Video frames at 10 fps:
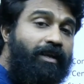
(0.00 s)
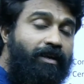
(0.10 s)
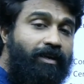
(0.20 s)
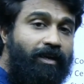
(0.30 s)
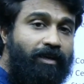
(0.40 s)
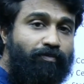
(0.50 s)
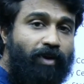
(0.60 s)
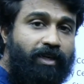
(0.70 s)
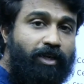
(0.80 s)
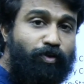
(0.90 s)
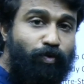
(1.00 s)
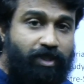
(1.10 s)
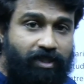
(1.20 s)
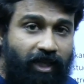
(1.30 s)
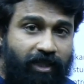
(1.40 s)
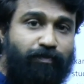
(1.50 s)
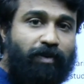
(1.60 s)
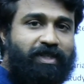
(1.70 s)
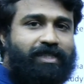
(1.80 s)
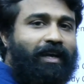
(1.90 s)
irritating factor to the states
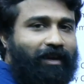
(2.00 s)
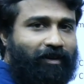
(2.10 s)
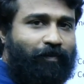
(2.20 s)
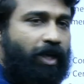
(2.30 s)
from the center.